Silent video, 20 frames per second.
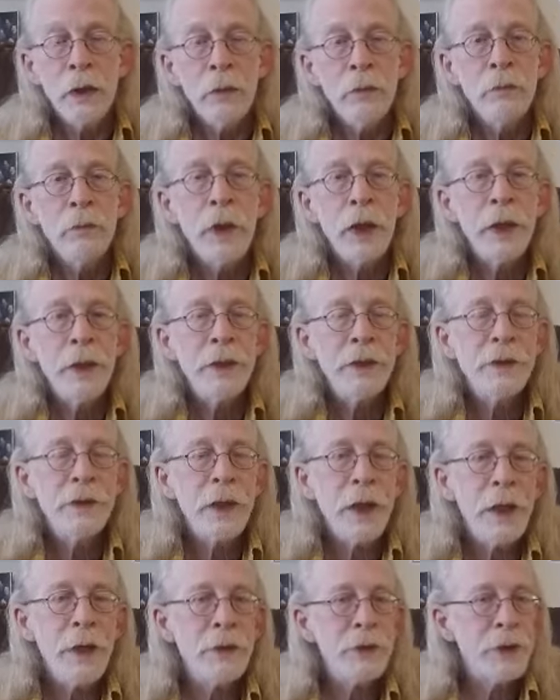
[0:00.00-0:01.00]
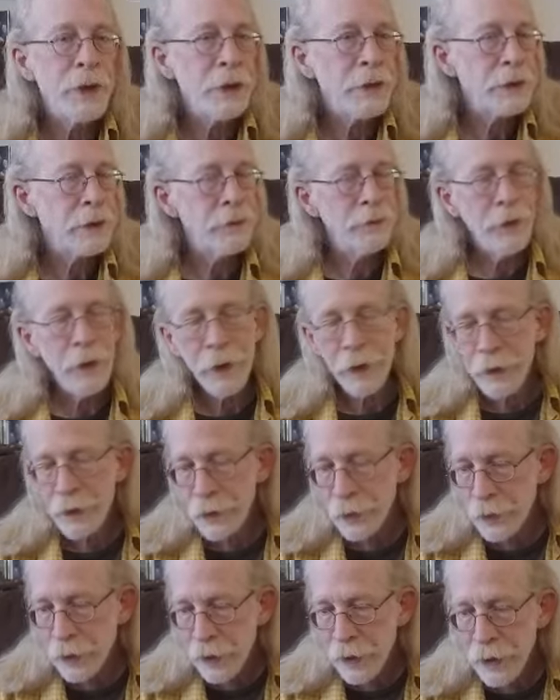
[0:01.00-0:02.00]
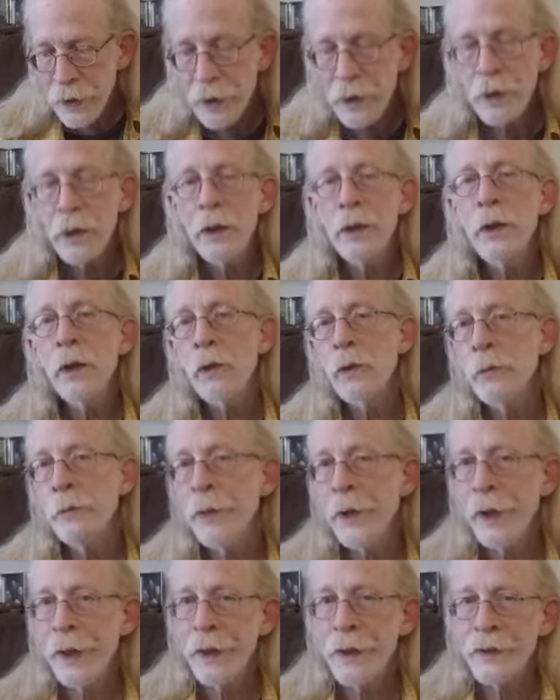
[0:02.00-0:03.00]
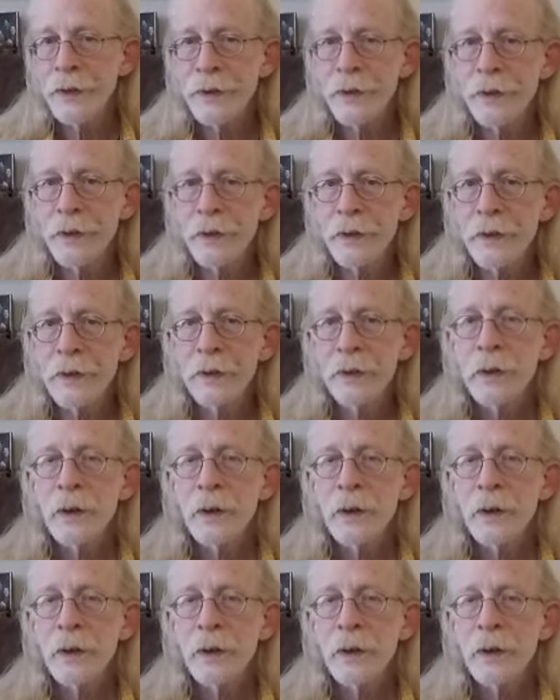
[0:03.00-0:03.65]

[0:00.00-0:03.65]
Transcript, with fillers: my desires. That's a very totally ego-based